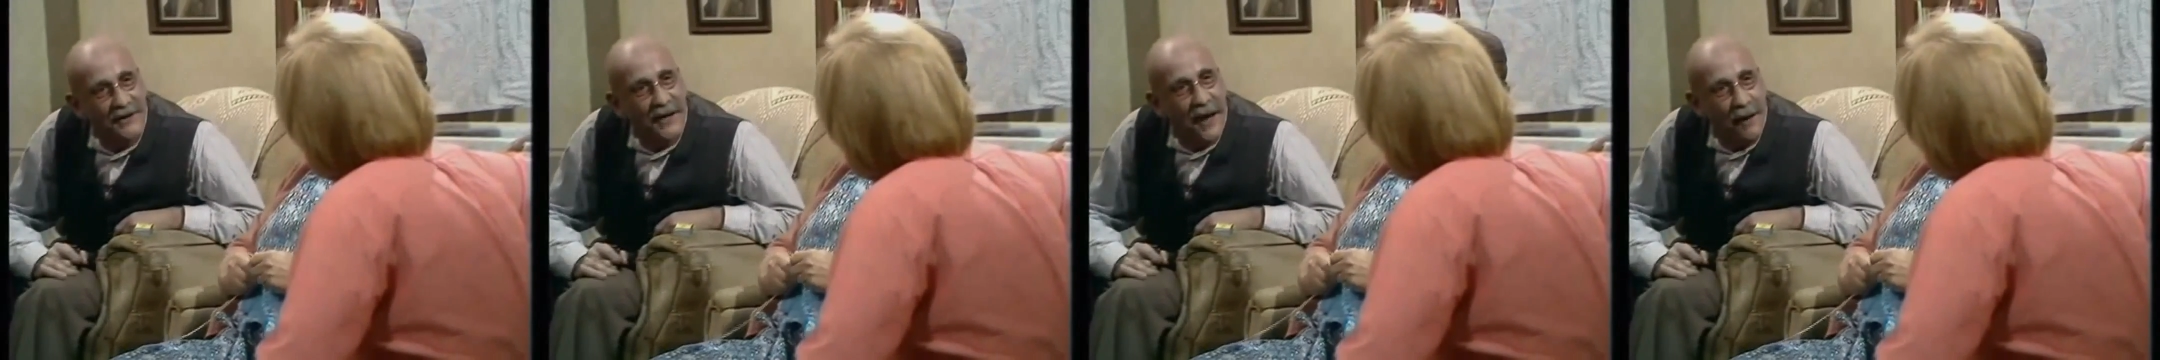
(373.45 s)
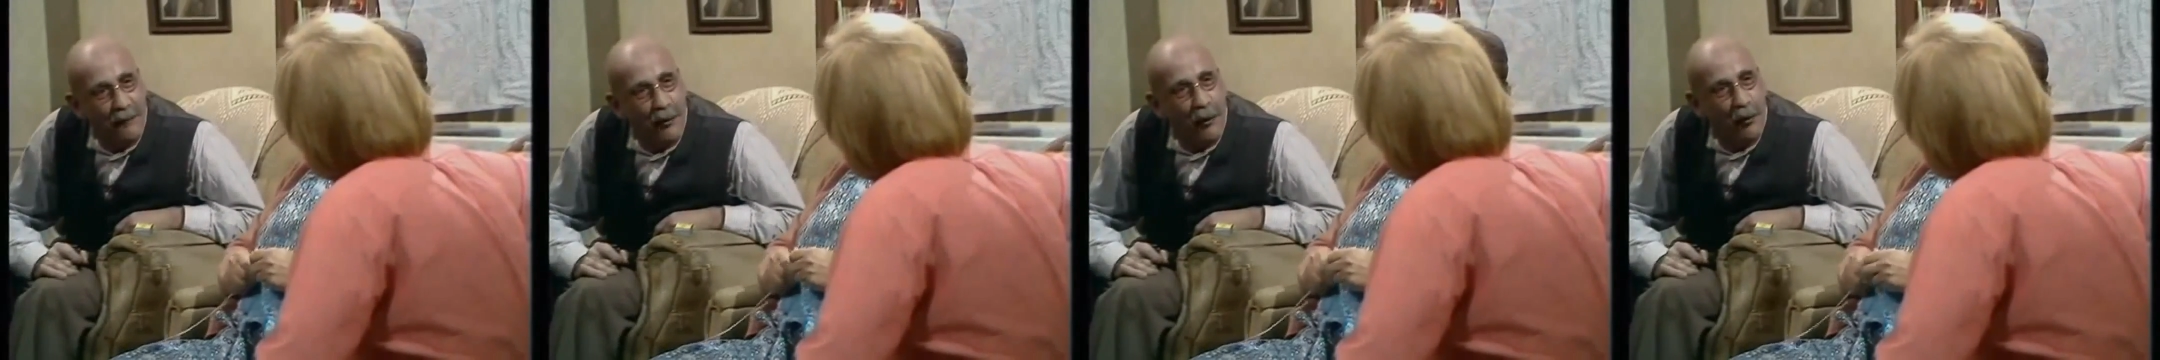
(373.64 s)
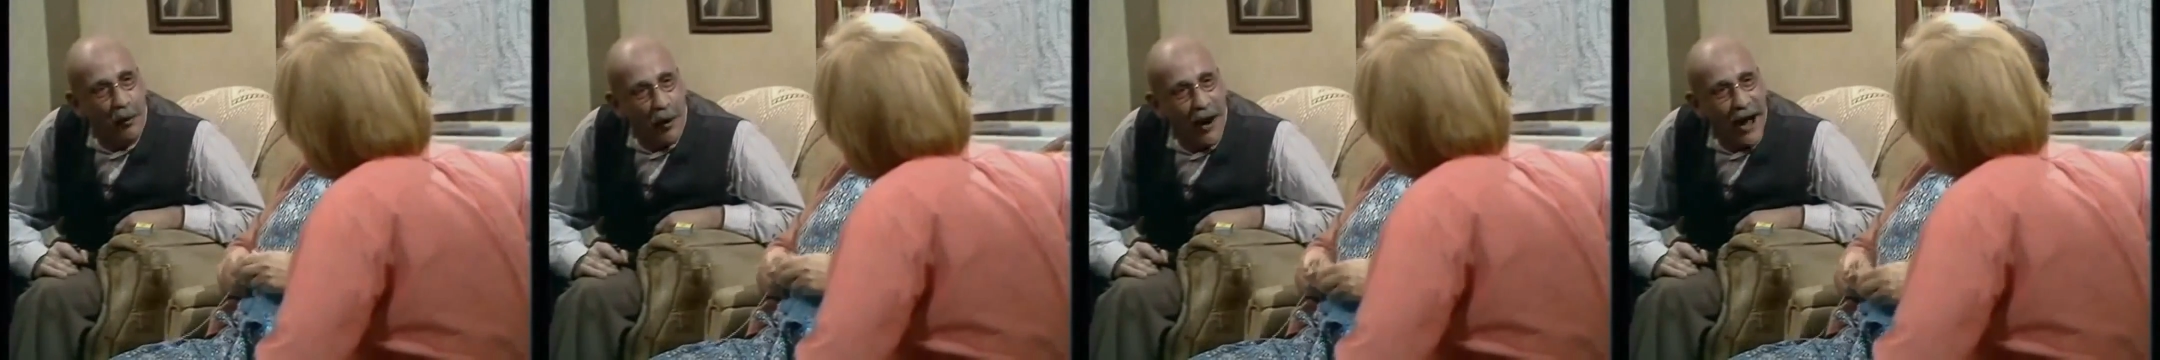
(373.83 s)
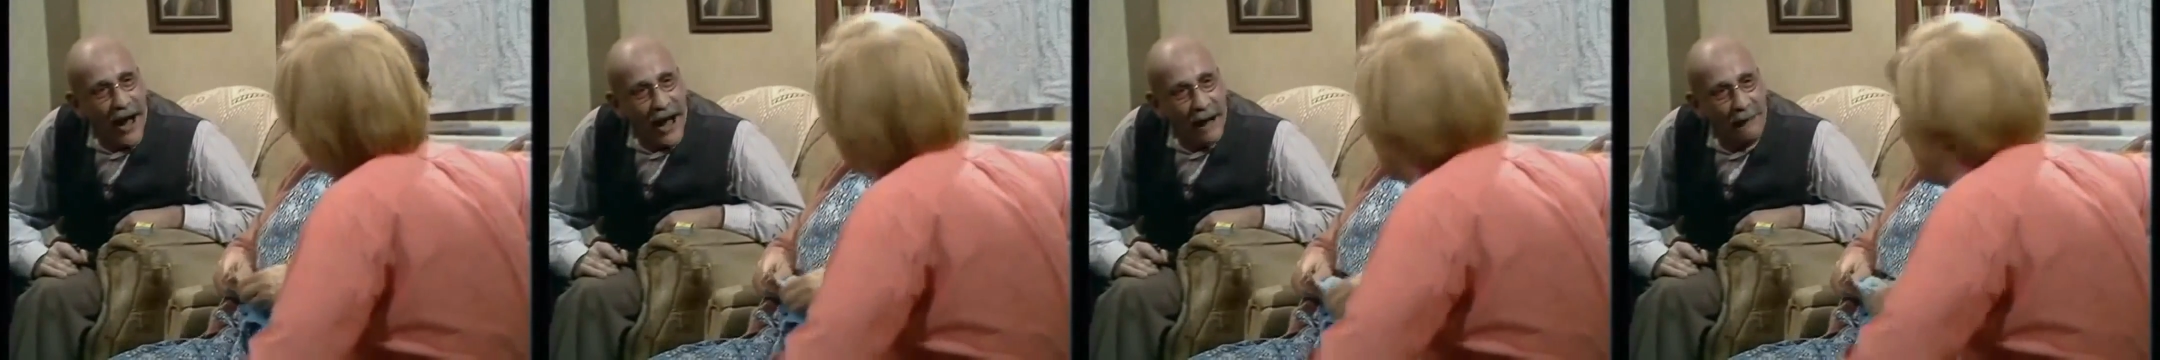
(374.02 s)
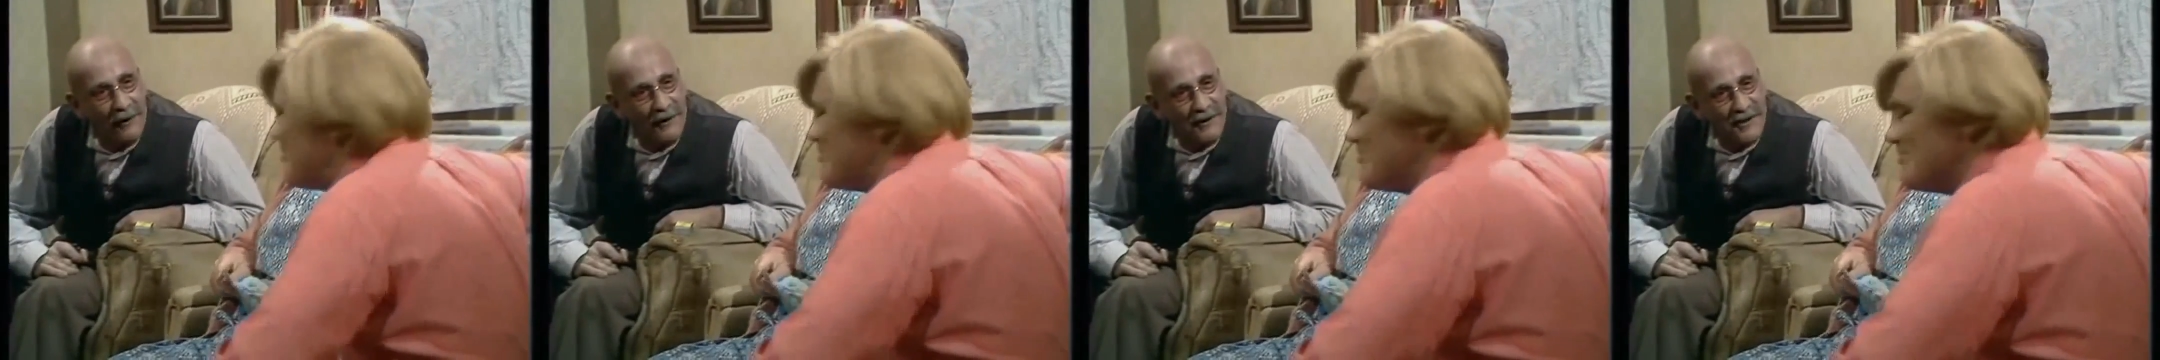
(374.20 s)
Temple, what
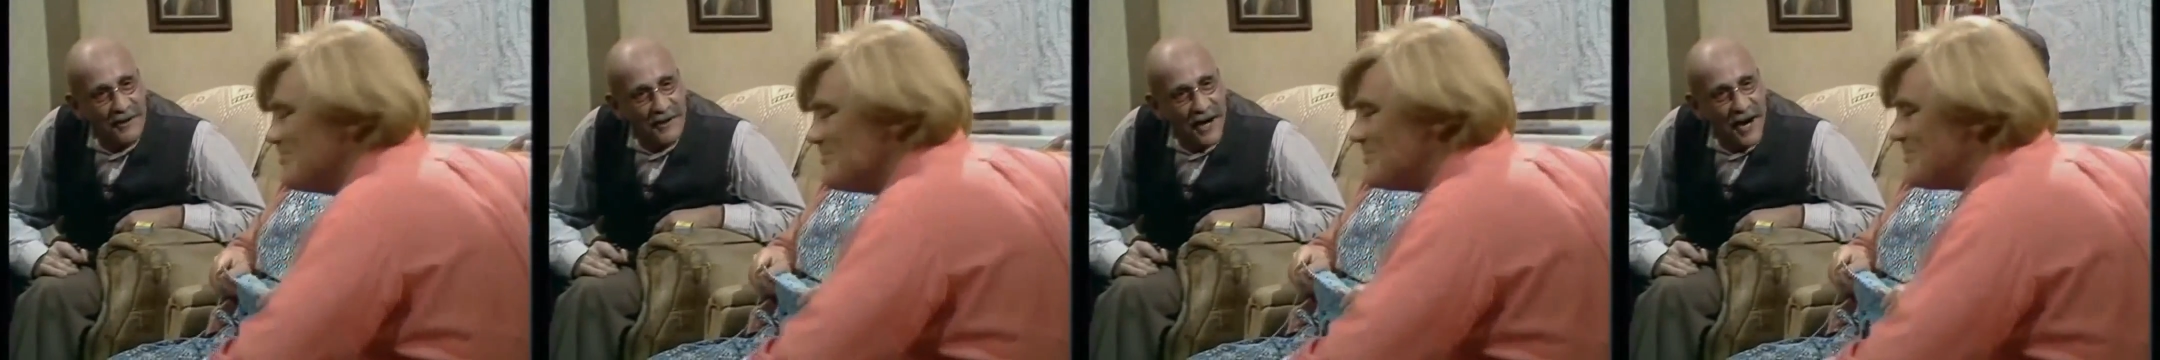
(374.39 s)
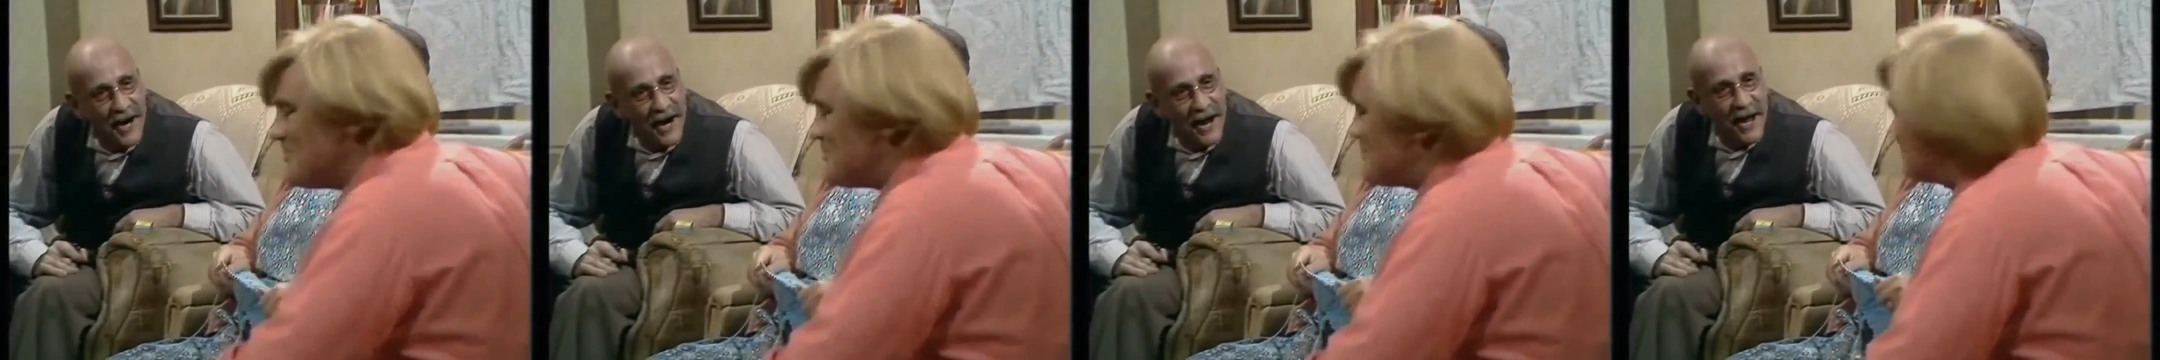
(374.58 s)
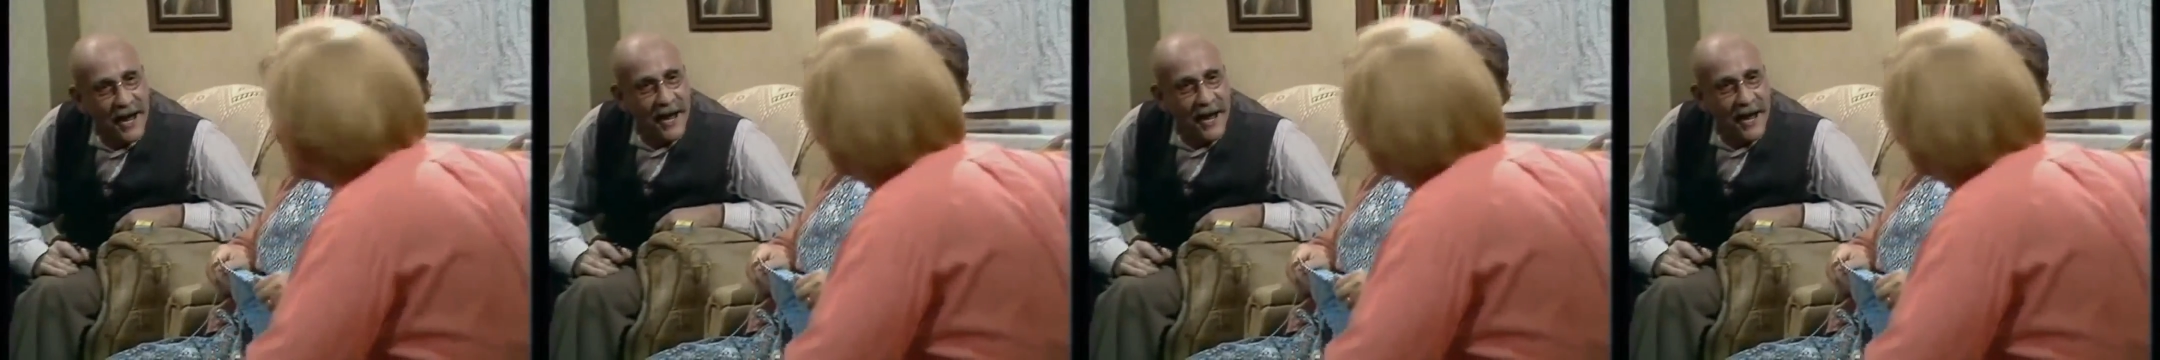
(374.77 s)
happens, see?